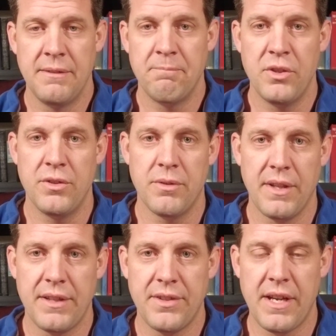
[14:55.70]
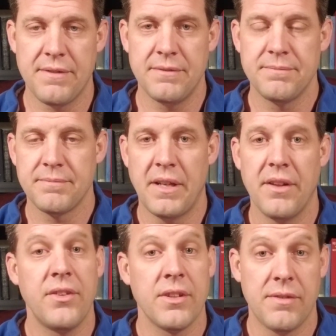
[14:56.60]
you do all that stuff on a
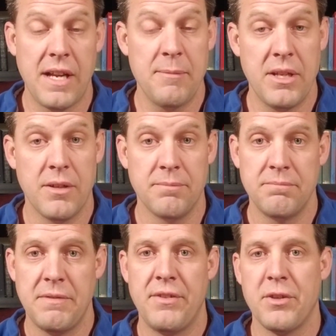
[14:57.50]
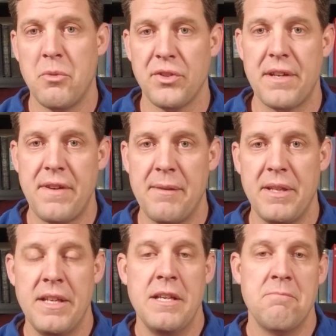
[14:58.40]
single family home. If it's a
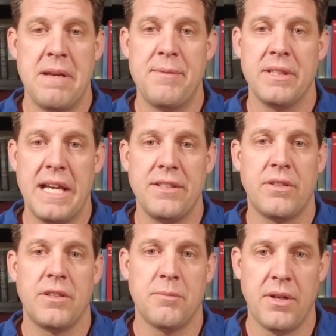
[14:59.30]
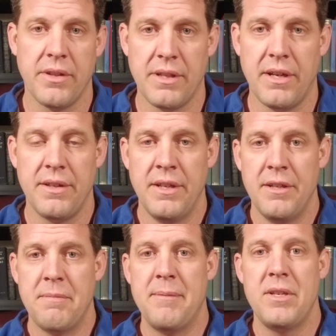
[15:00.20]
multifamily, maybe the landlord will mow the lawn.
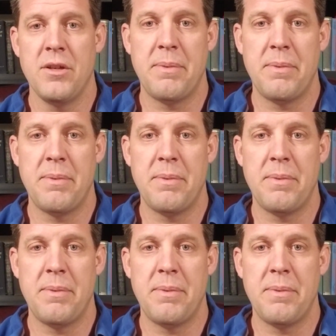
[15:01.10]
Maybe he'll